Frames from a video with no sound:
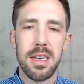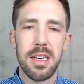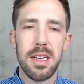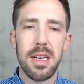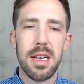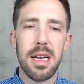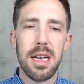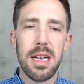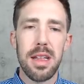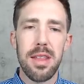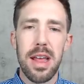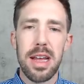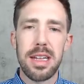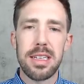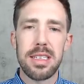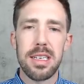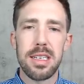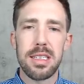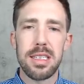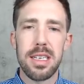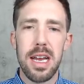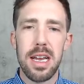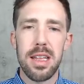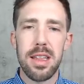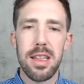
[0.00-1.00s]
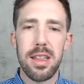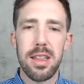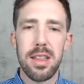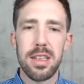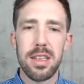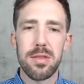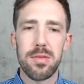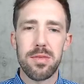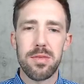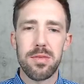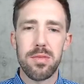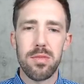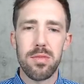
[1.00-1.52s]
Uh, that's a sign that
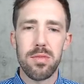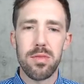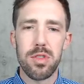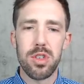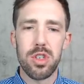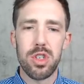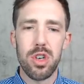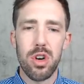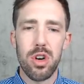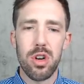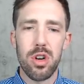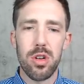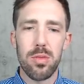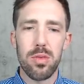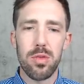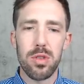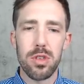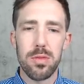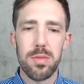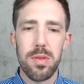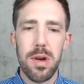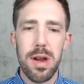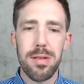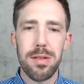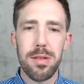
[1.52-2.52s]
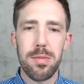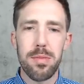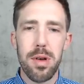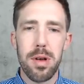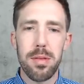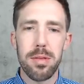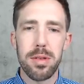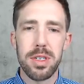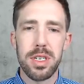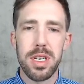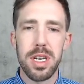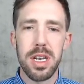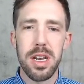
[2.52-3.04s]
this journal was probably
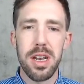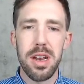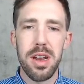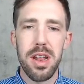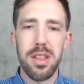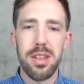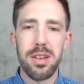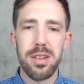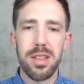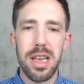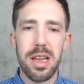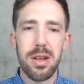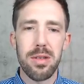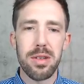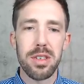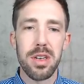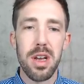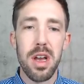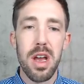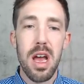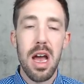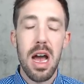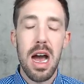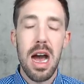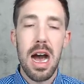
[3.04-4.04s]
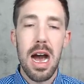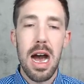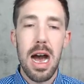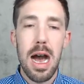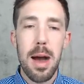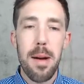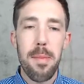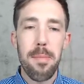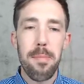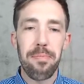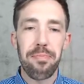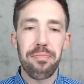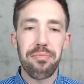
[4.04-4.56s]
published in another language.
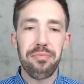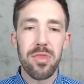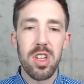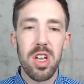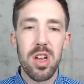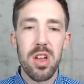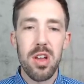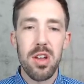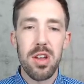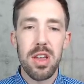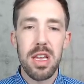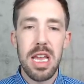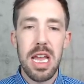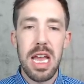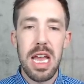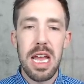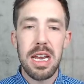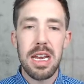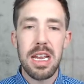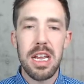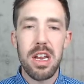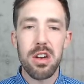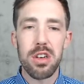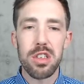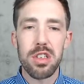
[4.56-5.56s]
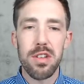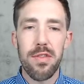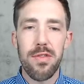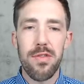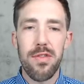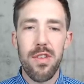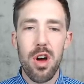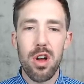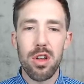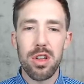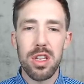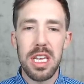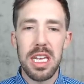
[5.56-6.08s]
Um, and here's a
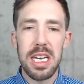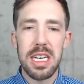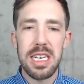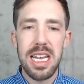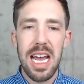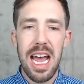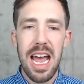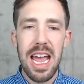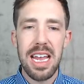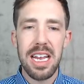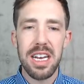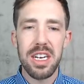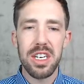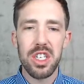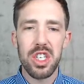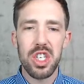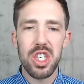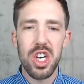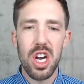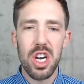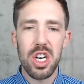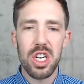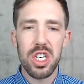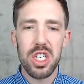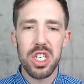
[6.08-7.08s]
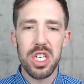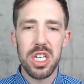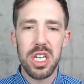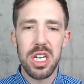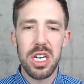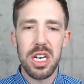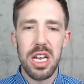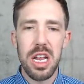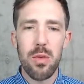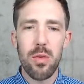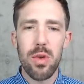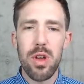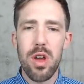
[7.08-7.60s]
faulty tight
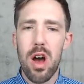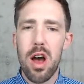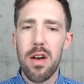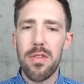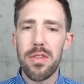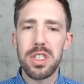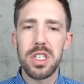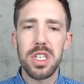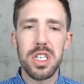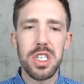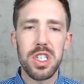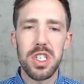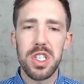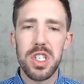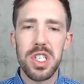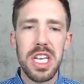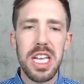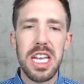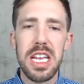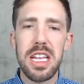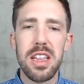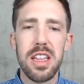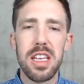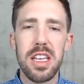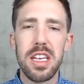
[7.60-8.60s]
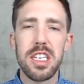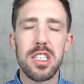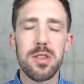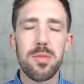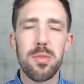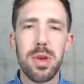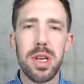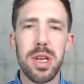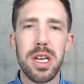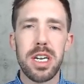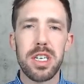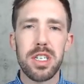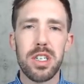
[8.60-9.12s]
junction. And we often just see this
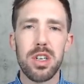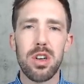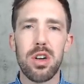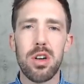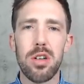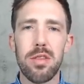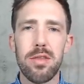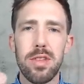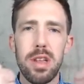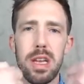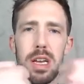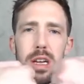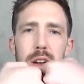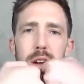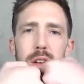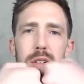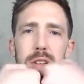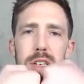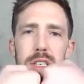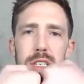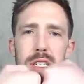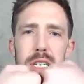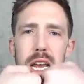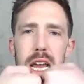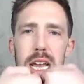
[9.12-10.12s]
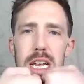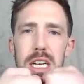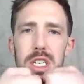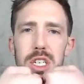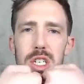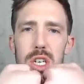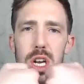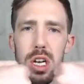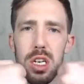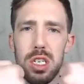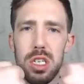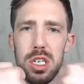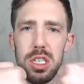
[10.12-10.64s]
picture of like, oh, these tight
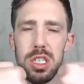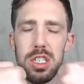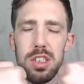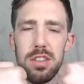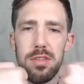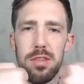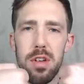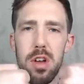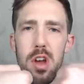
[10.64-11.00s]
junctions have